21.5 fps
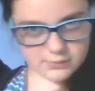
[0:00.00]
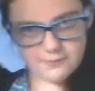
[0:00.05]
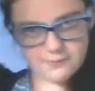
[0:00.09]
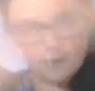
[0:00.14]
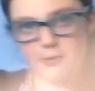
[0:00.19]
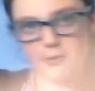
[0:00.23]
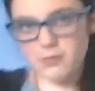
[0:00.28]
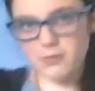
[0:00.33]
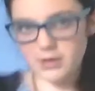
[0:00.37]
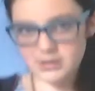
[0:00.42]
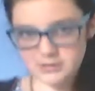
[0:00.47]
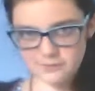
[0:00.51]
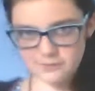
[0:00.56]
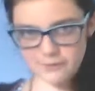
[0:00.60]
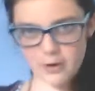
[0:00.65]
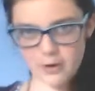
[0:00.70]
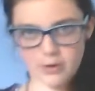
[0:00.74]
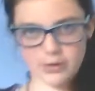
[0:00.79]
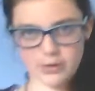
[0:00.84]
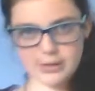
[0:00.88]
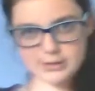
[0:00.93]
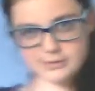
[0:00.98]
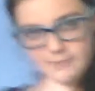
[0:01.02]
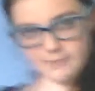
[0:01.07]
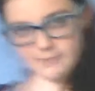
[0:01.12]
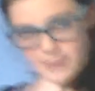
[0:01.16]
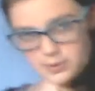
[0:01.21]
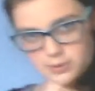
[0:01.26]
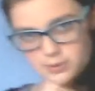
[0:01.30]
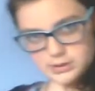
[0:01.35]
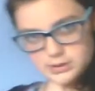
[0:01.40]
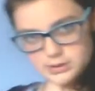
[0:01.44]
focus, focus,
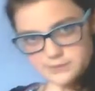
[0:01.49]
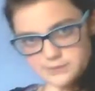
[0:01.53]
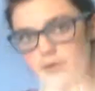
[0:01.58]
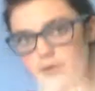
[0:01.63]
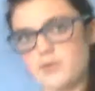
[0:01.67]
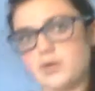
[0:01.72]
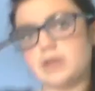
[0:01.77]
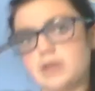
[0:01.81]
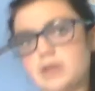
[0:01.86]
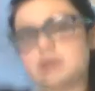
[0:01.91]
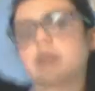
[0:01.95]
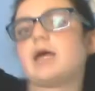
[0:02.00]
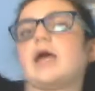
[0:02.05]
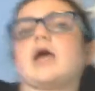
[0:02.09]
focus, focus,